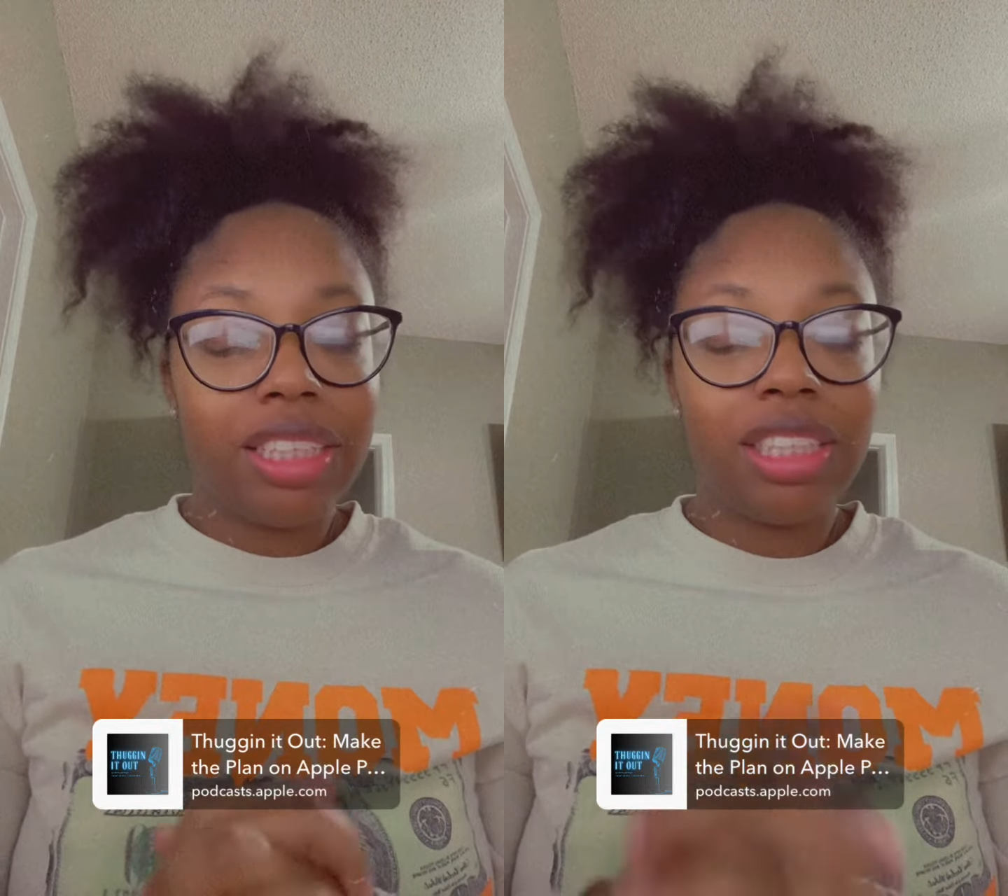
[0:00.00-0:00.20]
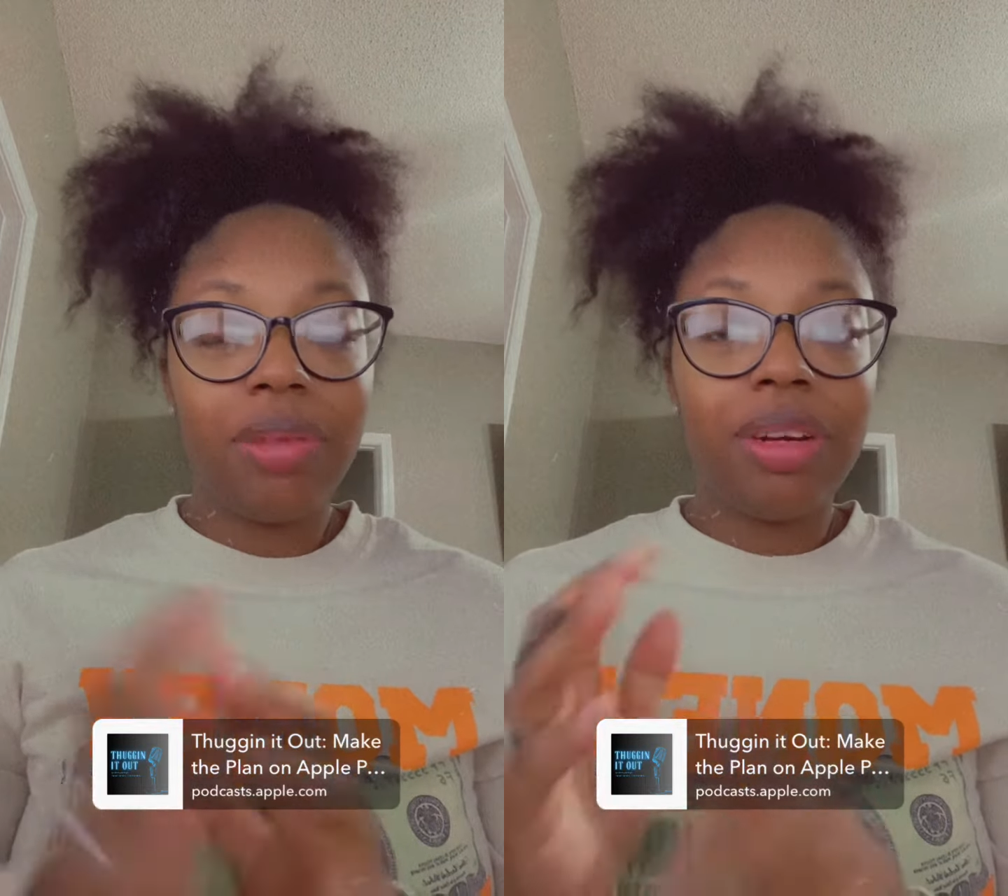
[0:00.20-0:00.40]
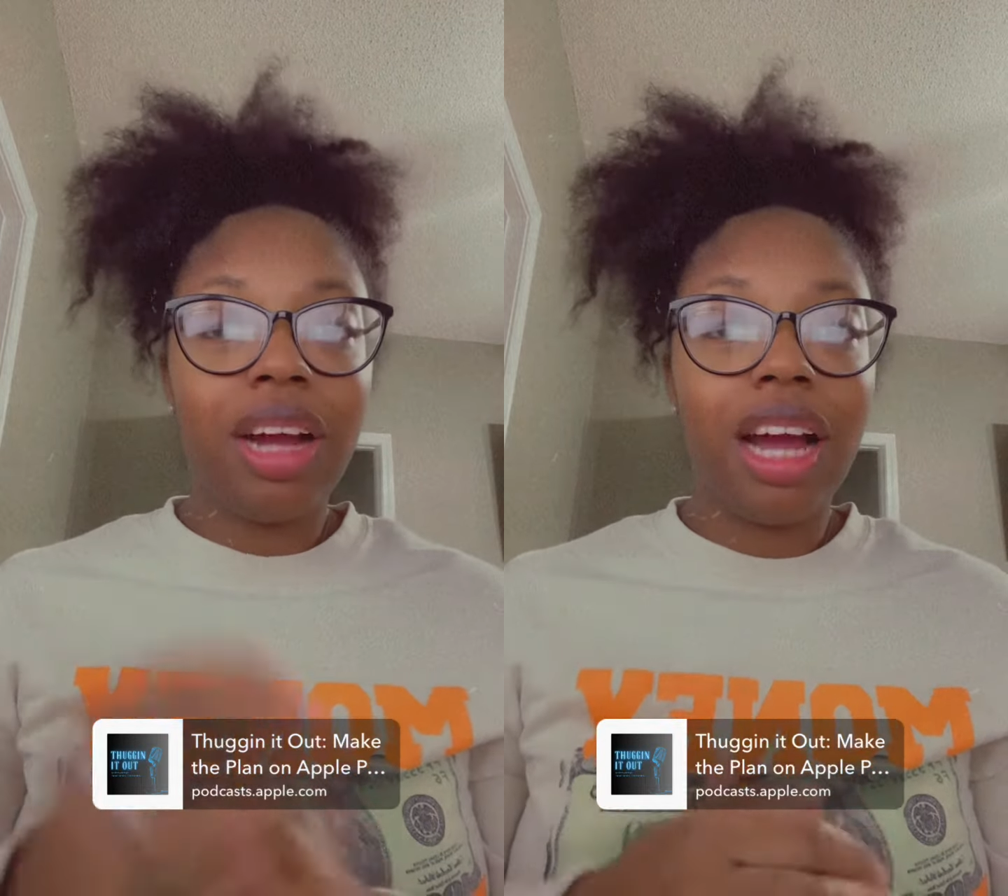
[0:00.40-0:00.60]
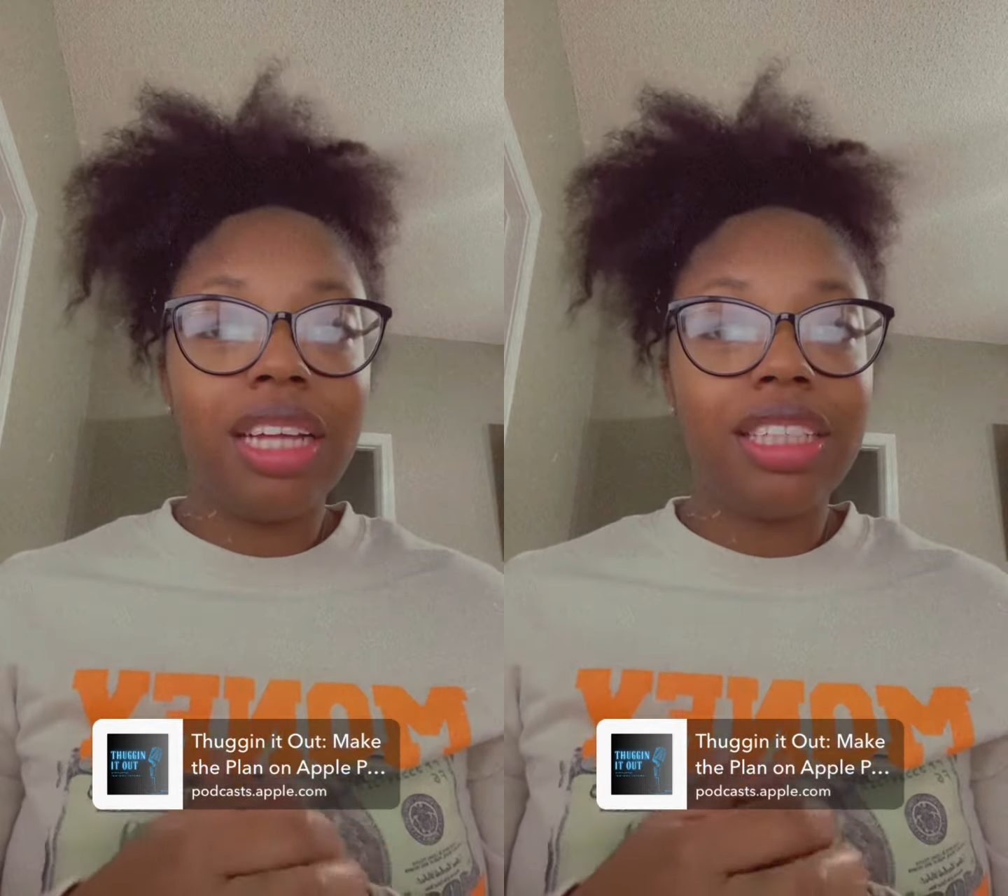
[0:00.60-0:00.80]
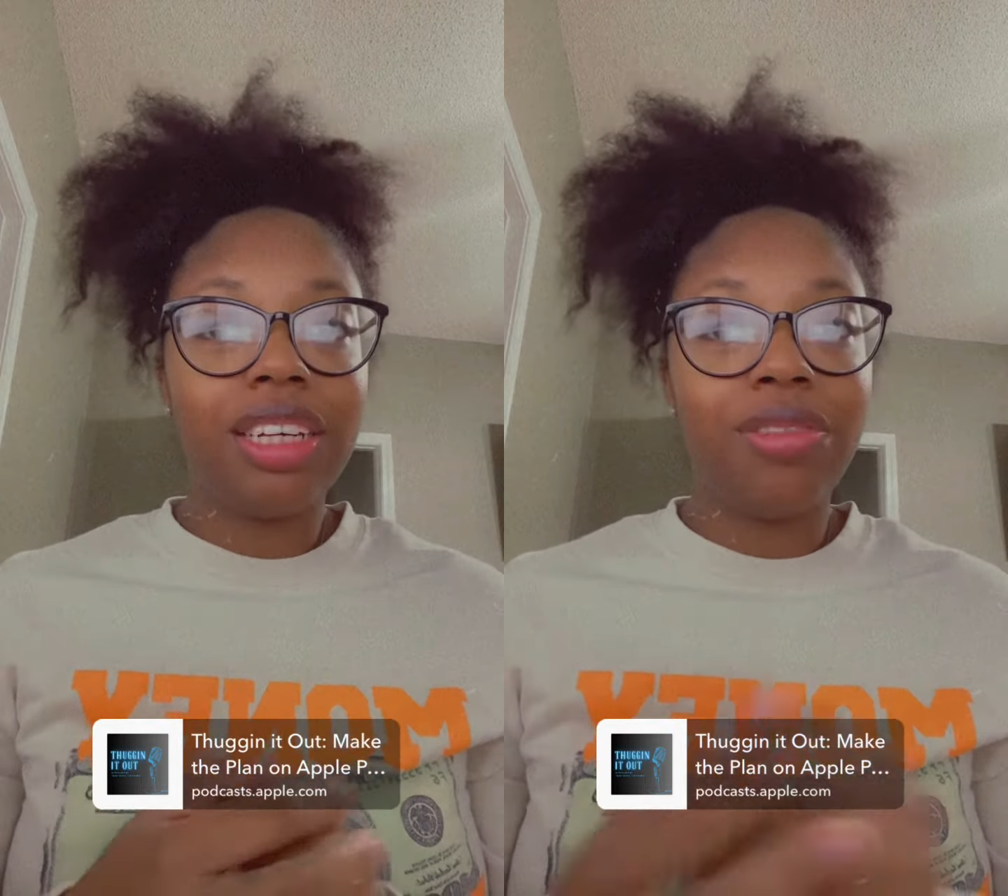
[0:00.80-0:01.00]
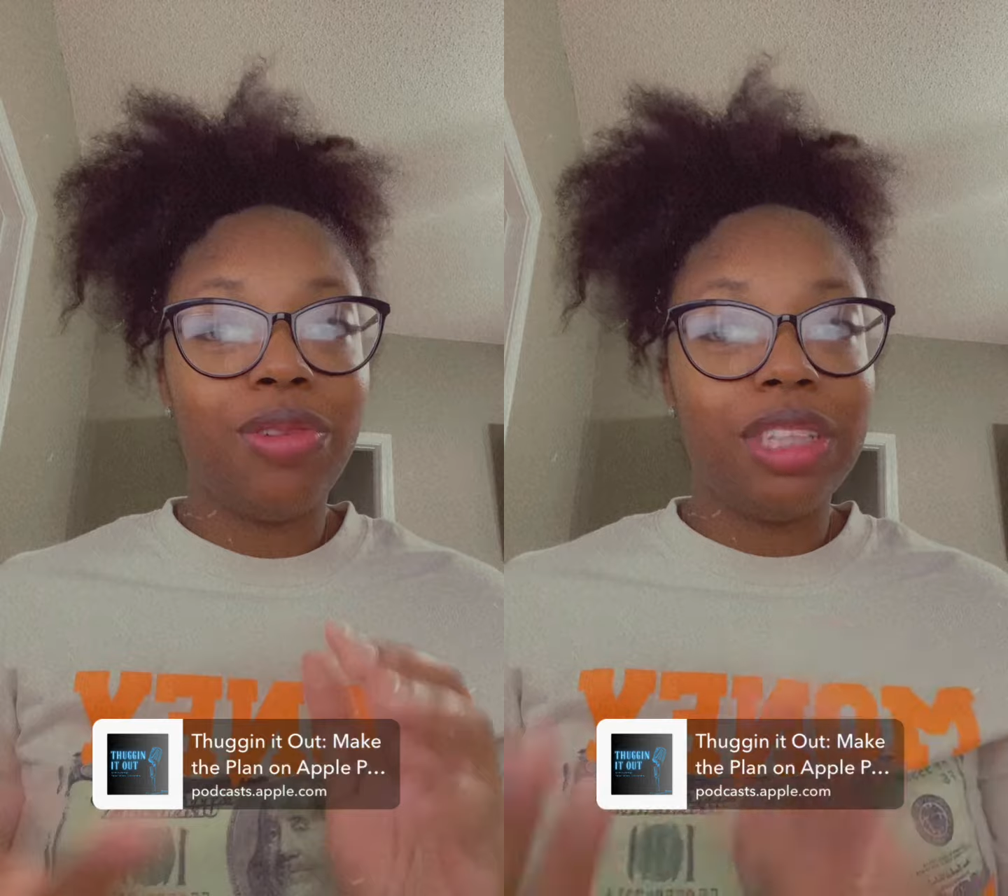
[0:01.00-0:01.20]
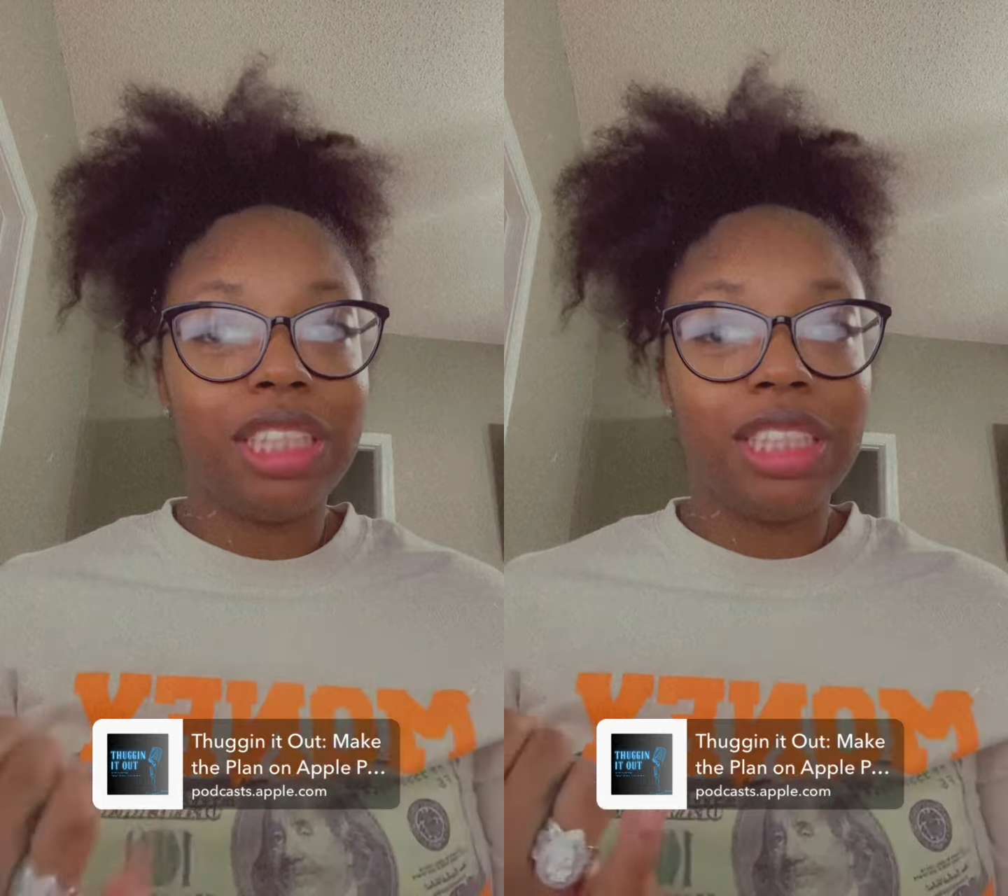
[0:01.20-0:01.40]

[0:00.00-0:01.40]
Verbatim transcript: So, regardless of what the